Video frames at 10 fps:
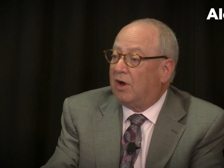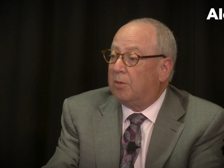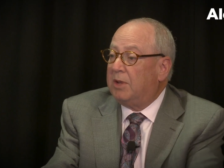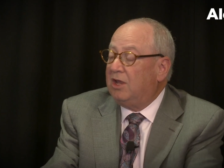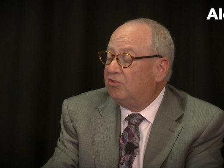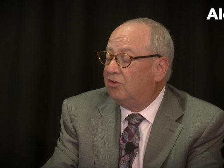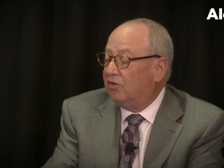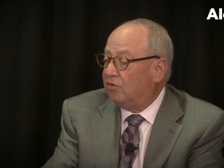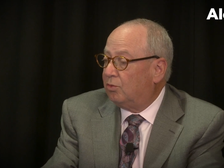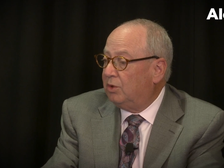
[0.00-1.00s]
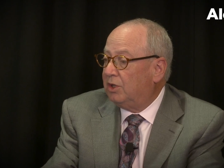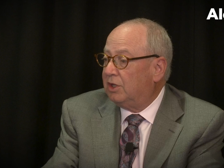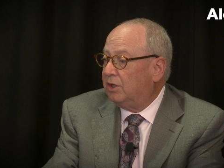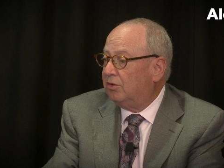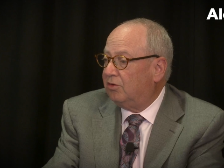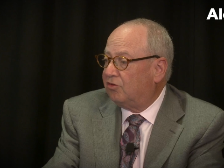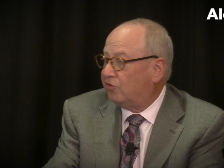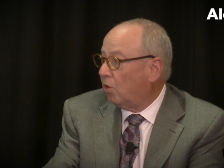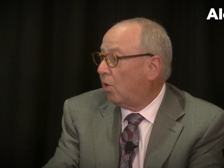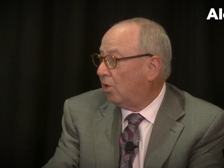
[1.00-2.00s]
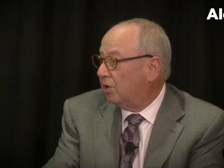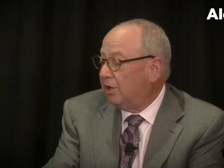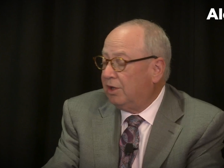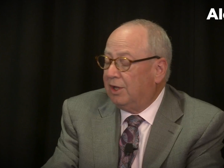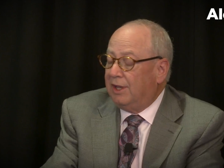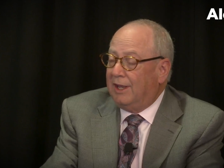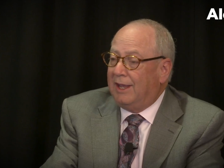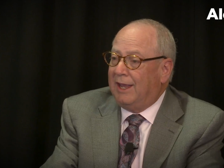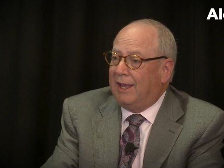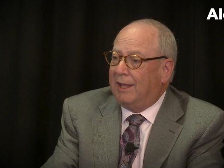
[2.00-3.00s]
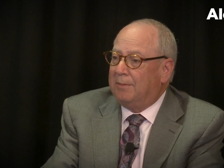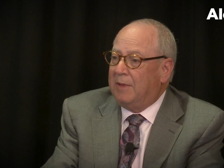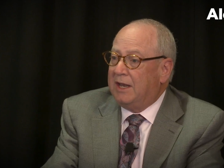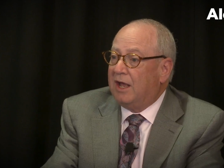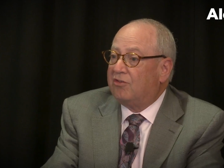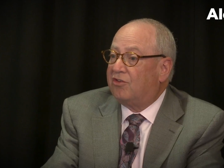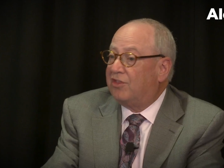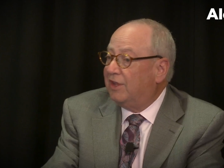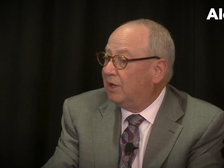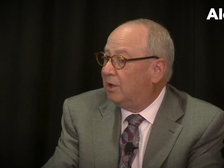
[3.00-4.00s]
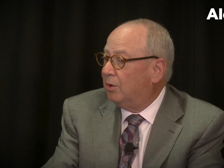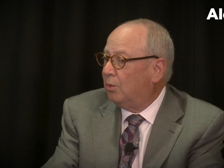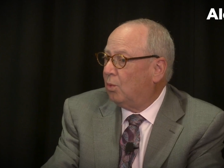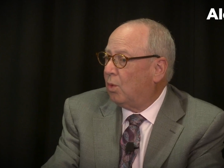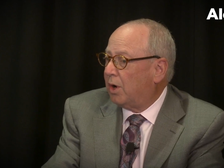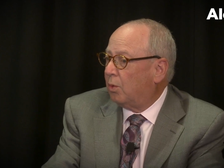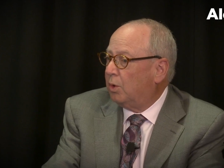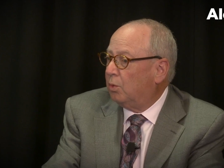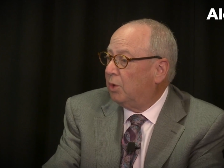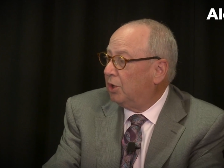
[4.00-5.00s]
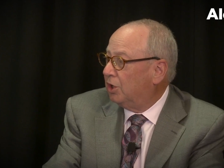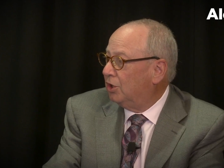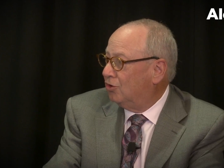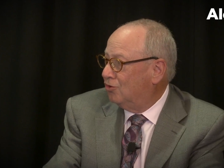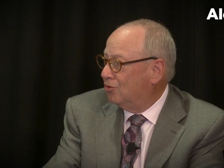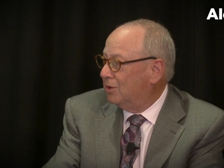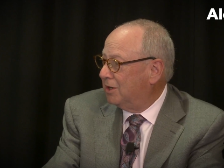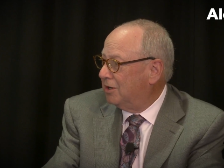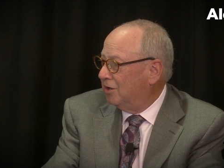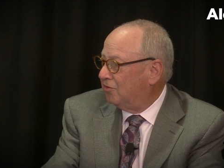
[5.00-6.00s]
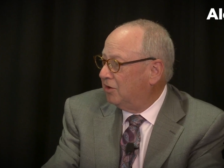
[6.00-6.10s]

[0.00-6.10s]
our patients really soared and made us think, what are we really doing?